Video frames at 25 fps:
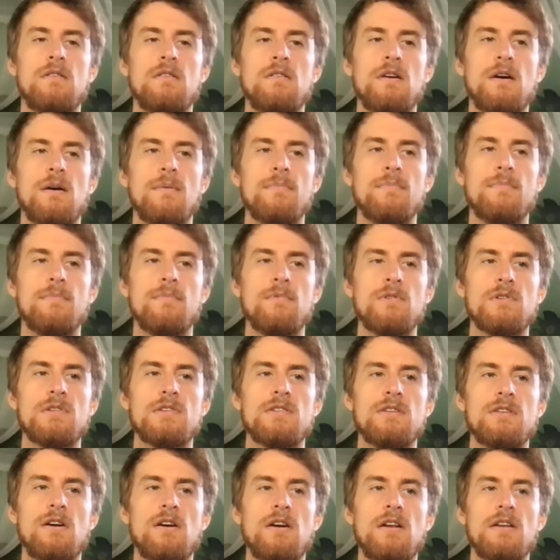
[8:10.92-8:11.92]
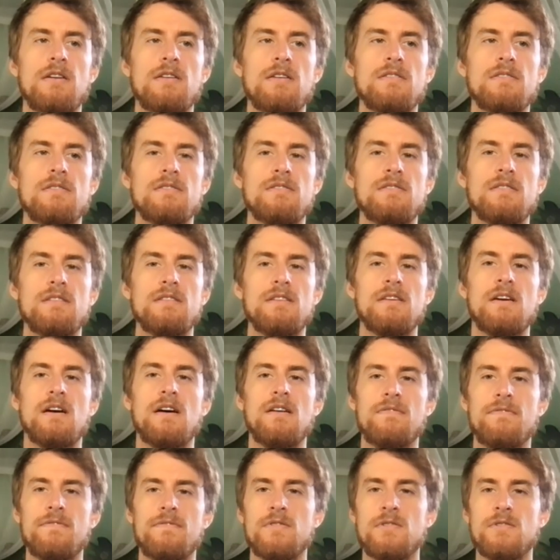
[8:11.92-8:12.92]
Yeah. We're starting to see
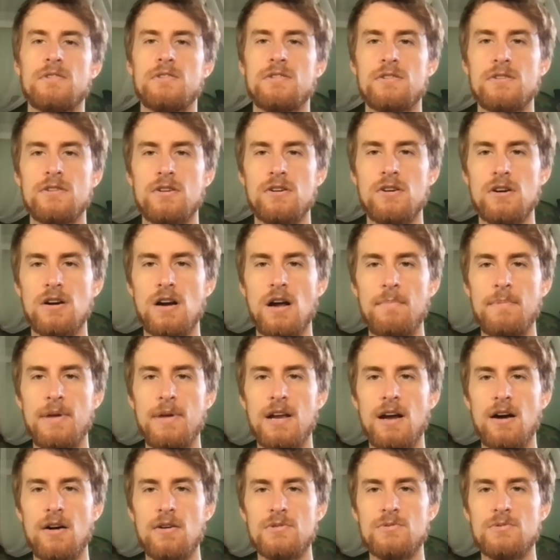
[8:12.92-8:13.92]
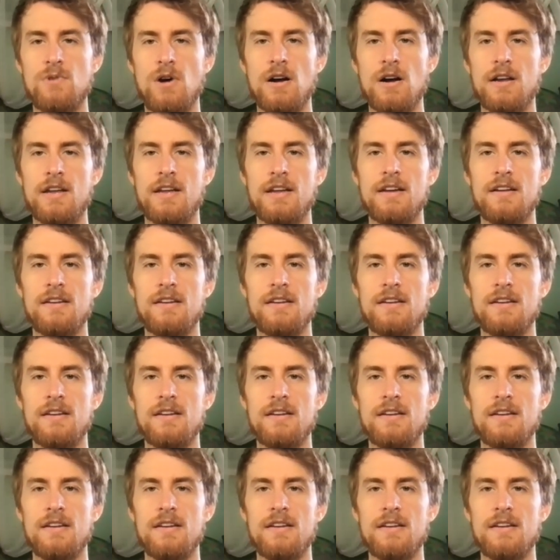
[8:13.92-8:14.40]
that for sure. I mean, I was walking